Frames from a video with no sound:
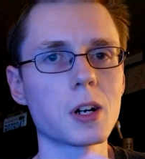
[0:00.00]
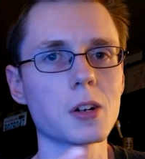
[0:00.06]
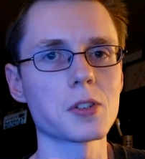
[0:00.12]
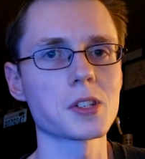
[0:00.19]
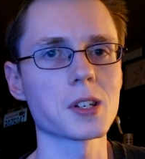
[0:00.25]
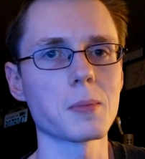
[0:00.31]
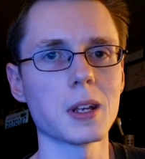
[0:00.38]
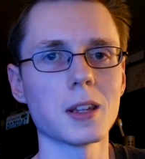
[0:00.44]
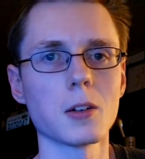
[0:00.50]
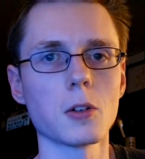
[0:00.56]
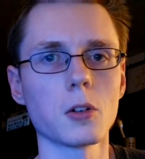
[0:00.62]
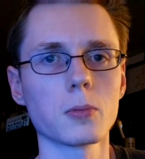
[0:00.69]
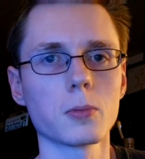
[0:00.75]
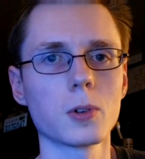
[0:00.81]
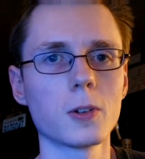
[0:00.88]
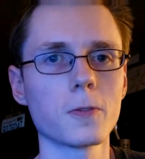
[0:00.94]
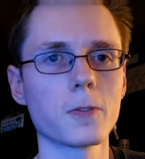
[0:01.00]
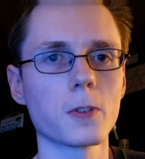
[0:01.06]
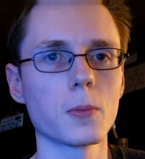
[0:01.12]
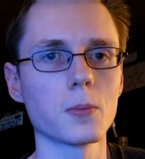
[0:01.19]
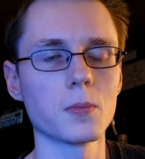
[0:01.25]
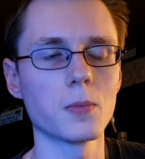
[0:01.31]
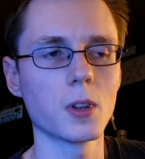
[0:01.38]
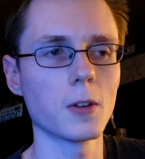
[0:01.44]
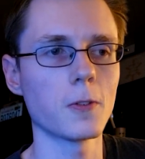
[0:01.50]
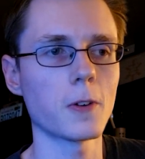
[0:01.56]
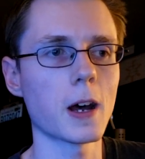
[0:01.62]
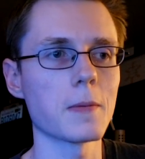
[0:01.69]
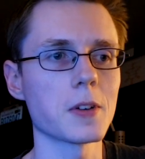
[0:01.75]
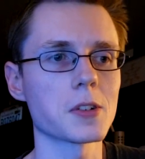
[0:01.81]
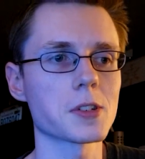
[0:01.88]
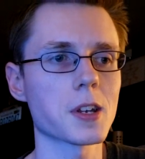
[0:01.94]
It's just going to be the old one from
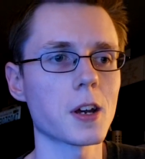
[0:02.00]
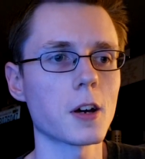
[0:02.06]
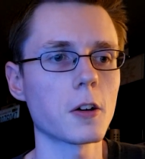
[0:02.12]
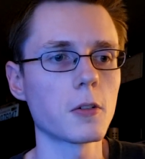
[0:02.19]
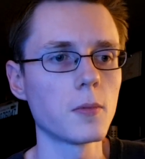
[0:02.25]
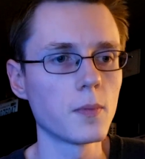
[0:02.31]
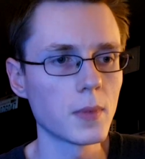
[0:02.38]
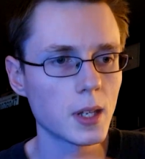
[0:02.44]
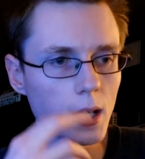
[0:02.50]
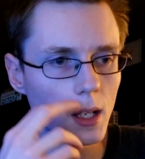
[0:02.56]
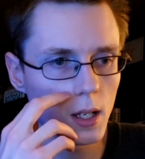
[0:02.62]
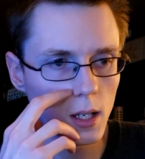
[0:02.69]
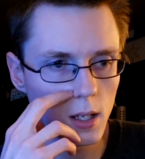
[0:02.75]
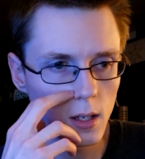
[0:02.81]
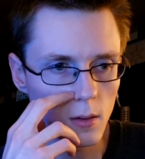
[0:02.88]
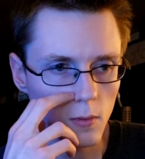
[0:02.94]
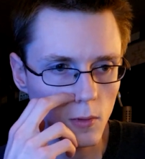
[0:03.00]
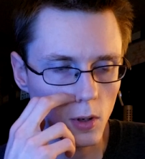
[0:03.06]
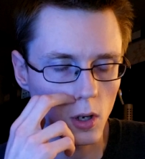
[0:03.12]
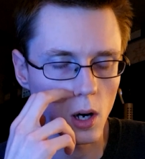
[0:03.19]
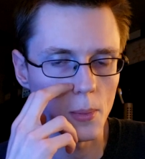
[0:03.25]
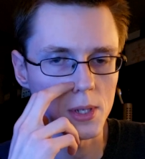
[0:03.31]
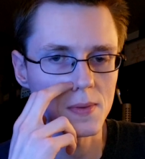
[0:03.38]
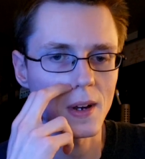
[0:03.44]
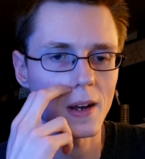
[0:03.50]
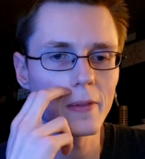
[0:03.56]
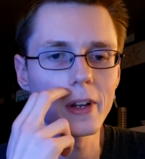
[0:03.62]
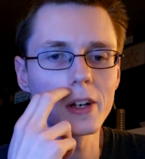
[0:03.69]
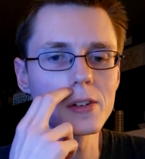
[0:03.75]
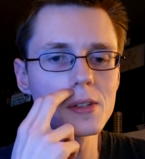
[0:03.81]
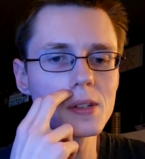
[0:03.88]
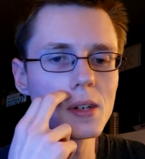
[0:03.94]
5 years ago. Well, almost 5
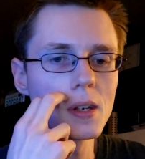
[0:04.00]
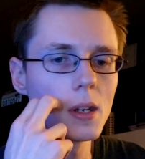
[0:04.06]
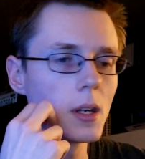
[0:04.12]
years.